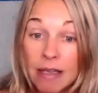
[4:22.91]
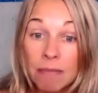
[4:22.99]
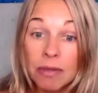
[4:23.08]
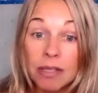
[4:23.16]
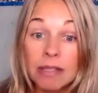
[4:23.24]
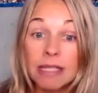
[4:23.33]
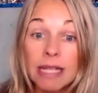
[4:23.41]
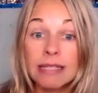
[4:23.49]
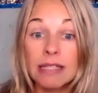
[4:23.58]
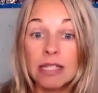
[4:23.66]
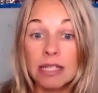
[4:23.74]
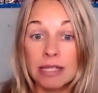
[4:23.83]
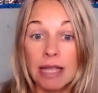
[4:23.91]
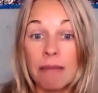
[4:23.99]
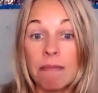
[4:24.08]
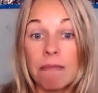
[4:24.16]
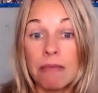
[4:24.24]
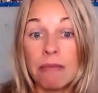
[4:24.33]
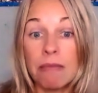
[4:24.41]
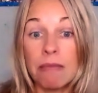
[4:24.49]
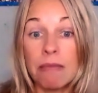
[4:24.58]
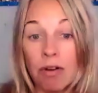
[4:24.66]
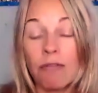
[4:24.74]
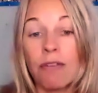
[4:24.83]
because that's just a
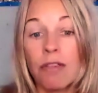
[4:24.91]
mirror for